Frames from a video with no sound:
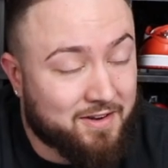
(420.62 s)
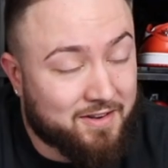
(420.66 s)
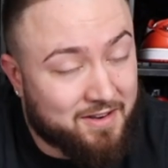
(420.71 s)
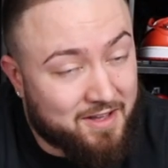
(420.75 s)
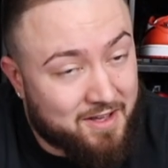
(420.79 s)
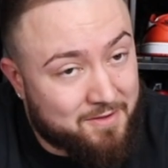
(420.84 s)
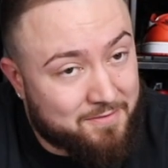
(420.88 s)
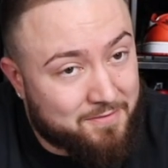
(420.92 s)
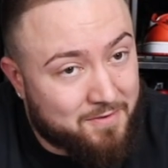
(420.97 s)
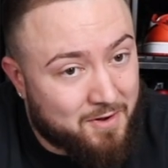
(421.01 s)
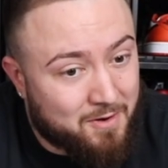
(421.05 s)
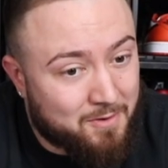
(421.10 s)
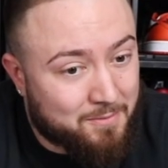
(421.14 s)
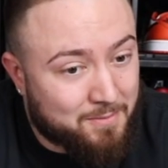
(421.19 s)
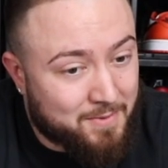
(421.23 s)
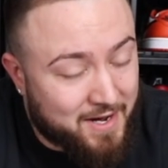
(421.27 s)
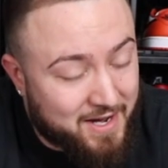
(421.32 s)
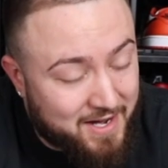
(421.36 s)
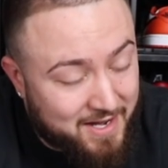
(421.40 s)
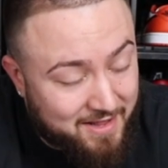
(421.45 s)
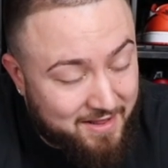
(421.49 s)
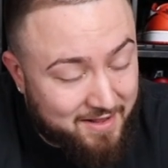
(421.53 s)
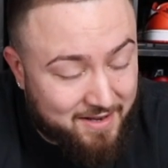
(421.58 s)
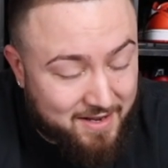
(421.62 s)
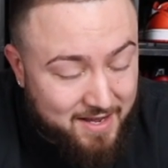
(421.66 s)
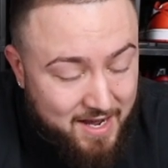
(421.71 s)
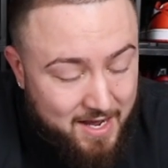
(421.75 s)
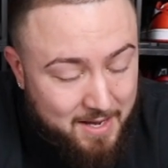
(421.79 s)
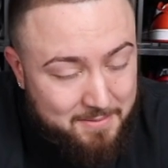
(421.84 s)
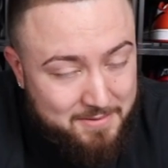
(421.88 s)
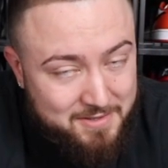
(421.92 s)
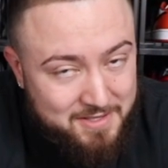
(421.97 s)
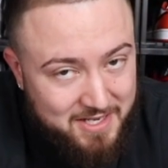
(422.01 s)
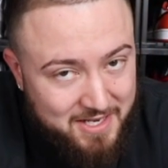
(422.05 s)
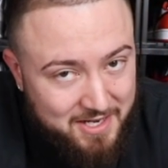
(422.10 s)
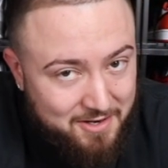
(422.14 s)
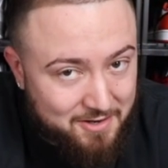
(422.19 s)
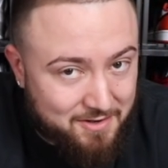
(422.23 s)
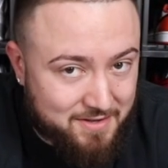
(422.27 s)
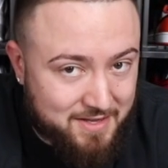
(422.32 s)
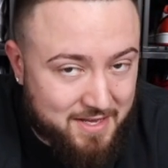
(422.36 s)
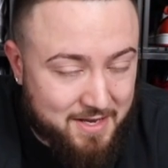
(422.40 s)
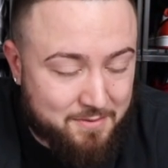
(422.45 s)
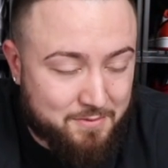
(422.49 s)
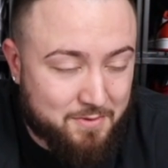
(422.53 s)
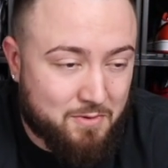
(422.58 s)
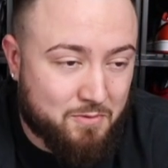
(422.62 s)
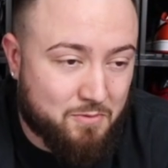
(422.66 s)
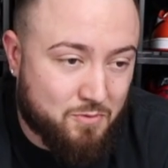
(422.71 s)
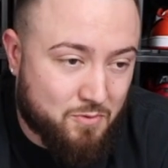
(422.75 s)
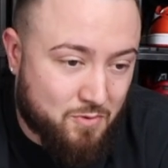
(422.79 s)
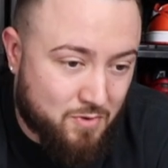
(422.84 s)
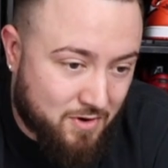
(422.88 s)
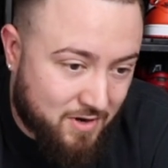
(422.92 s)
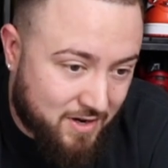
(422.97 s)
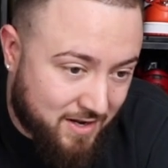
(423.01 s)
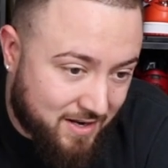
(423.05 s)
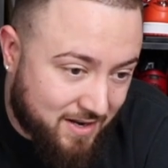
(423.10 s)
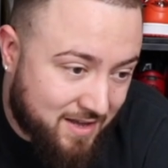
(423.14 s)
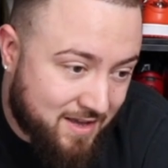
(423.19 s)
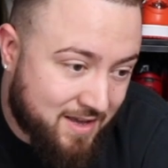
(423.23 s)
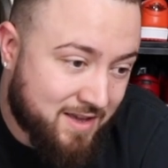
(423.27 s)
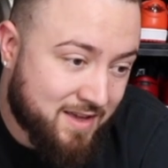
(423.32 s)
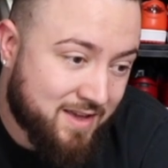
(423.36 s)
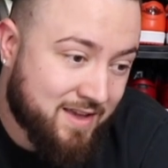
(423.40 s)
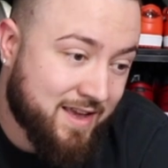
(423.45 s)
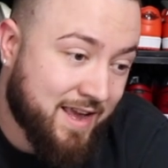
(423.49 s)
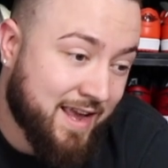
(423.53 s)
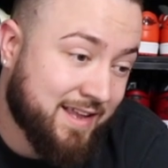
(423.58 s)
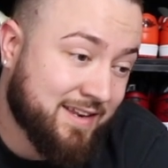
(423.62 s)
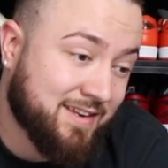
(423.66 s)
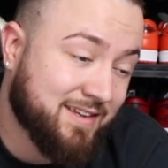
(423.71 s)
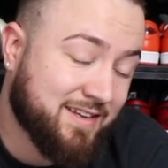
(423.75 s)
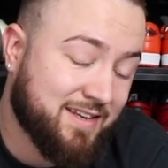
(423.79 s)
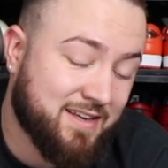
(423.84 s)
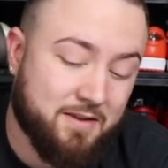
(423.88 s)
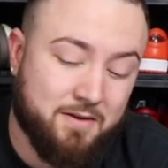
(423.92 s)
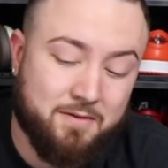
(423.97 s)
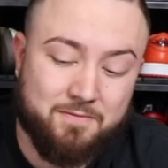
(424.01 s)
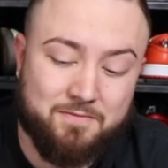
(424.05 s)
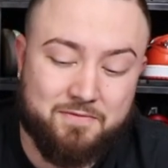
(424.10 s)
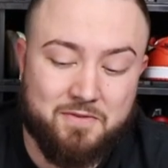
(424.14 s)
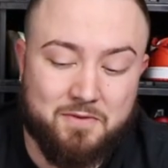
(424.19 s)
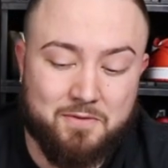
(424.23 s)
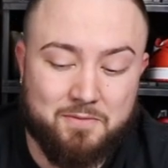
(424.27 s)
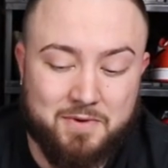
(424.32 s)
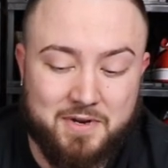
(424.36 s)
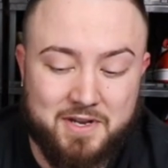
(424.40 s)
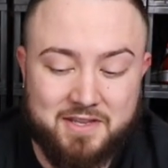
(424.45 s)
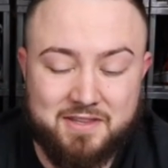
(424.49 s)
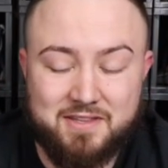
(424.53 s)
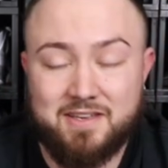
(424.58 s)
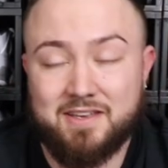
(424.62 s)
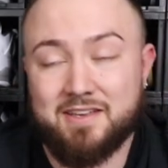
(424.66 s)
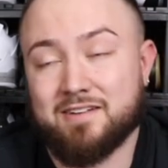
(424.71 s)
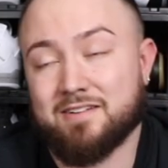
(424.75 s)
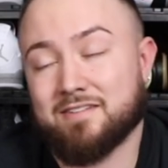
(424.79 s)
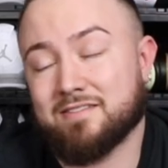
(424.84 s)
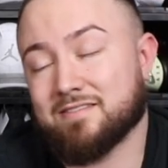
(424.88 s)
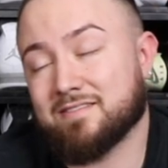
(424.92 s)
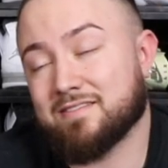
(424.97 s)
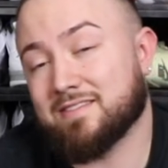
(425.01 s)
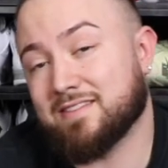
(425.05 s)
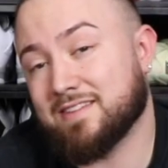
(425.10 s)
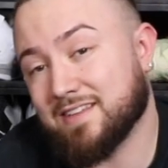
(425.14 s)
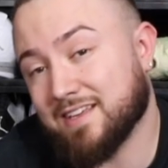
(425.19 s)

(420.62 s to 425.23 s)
enough already to cop sneakers that we want and to get them for retail.